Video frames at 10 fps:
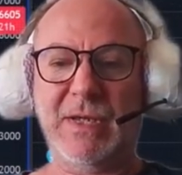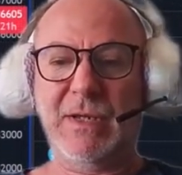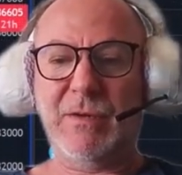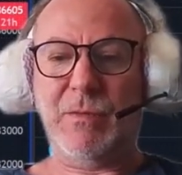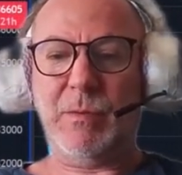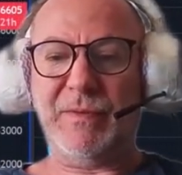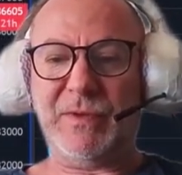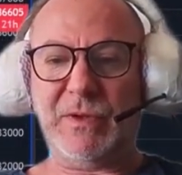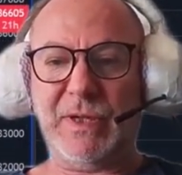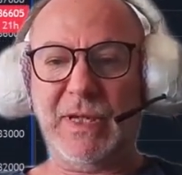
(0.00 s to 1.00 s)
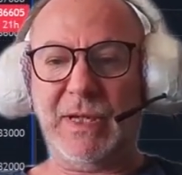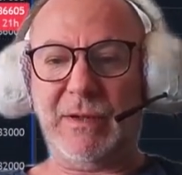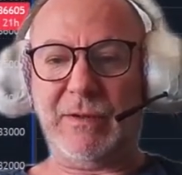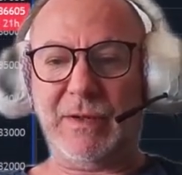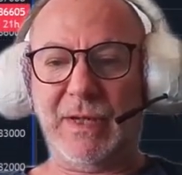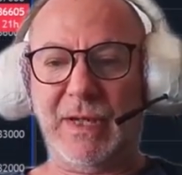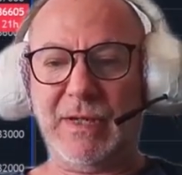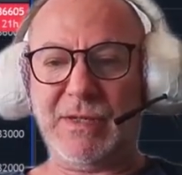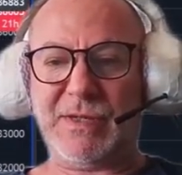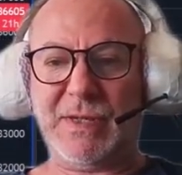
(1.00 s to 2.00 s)
What we've got here
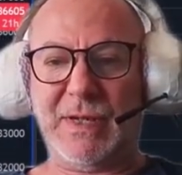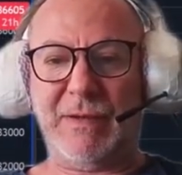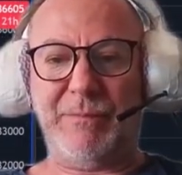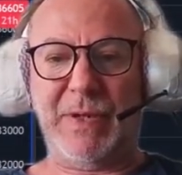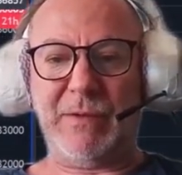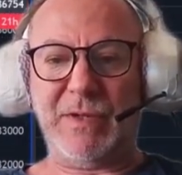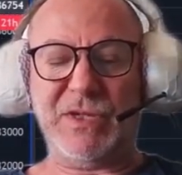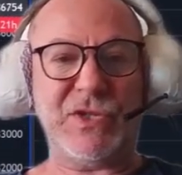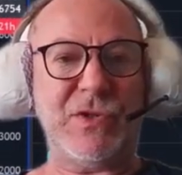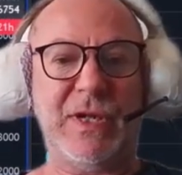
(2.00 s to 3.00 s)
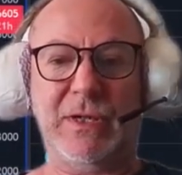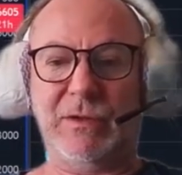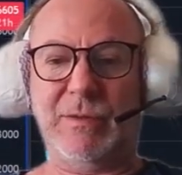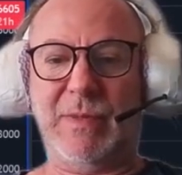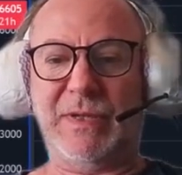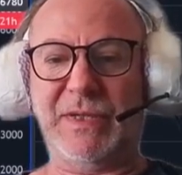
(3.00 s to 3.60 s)
is a bearish trend on the monthly,